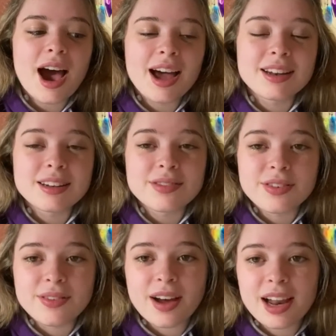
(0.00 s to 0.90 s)
and
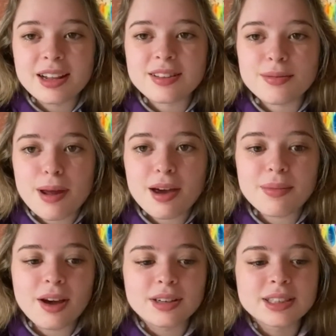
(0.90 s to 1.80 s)
for the violins to play
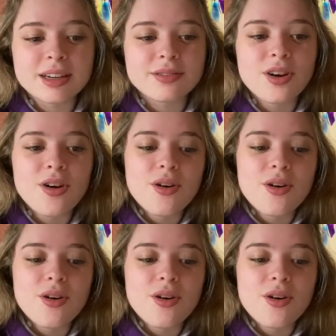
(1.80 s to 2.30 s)
up the octave,